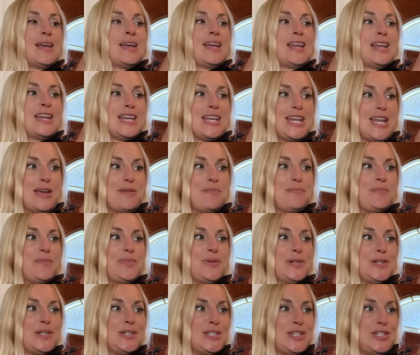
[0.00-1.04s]

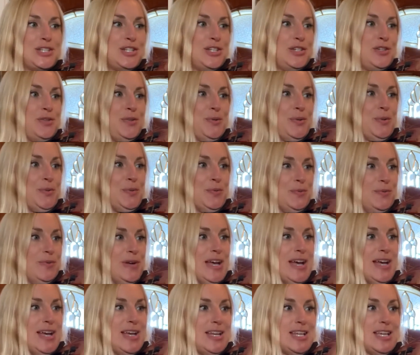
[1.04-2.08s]
Number 2,
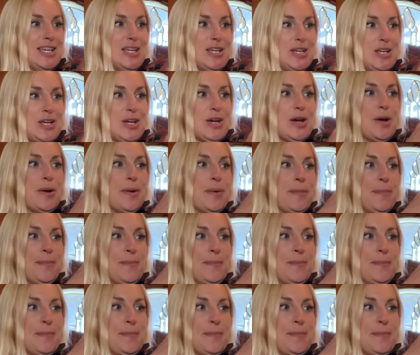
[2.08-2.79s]
ready, go.